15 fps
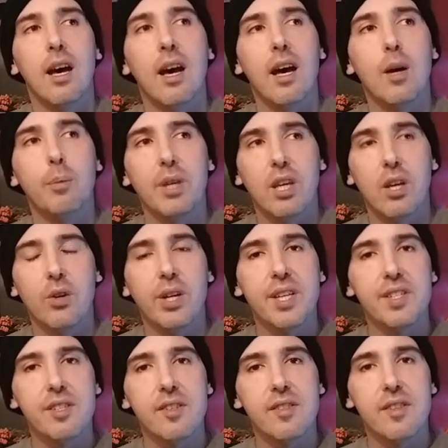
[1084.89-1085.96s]
I'll be
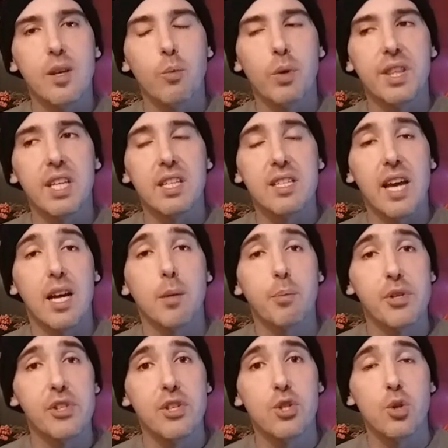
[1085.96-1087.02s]
curious to see what the entire
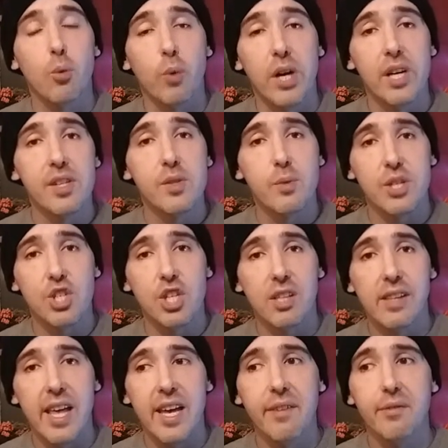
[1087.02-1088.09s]
procedure was when she
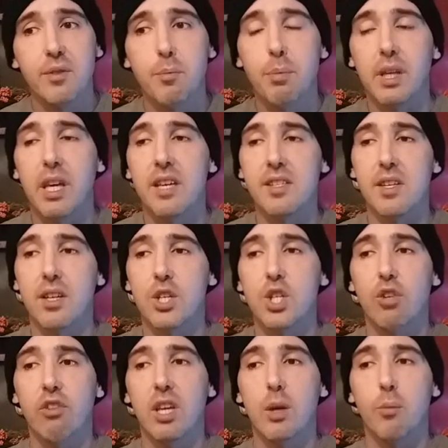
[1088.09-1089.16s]
left, because
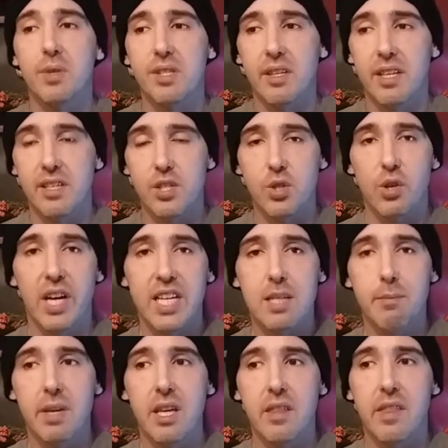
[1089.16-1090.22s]
initially it was a
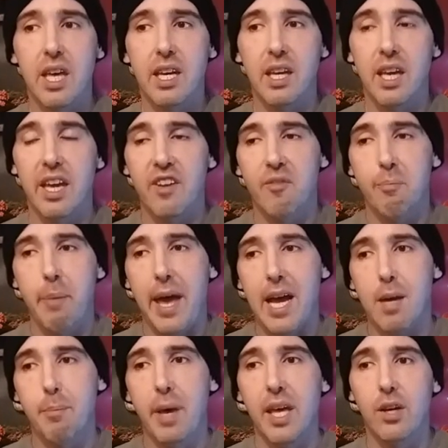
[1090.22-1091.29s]
hysterectomy, then it kind of
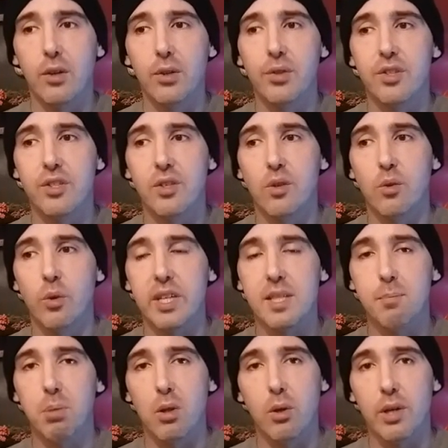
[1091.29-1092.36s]
backpedaled to
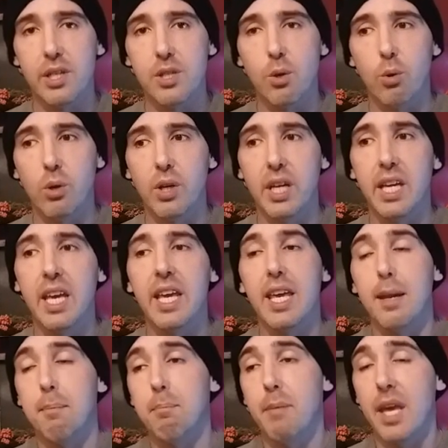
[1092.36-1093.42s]
exploratory.
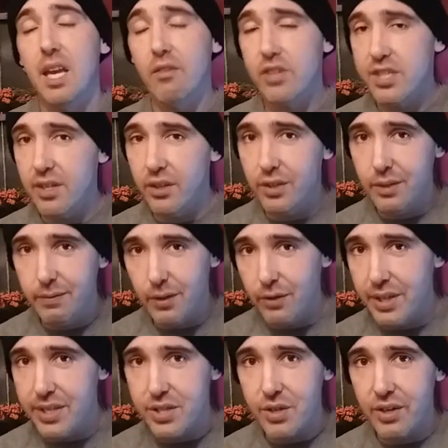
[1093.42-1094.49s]
It may result in a full
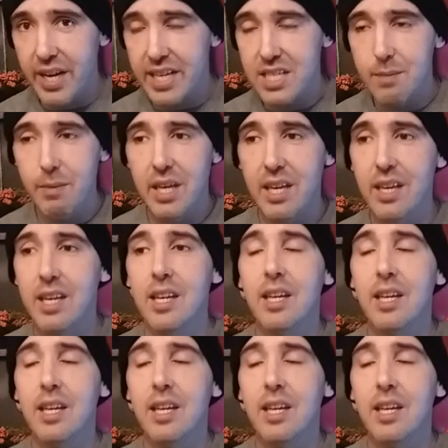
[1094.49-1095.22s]
hysterectomy.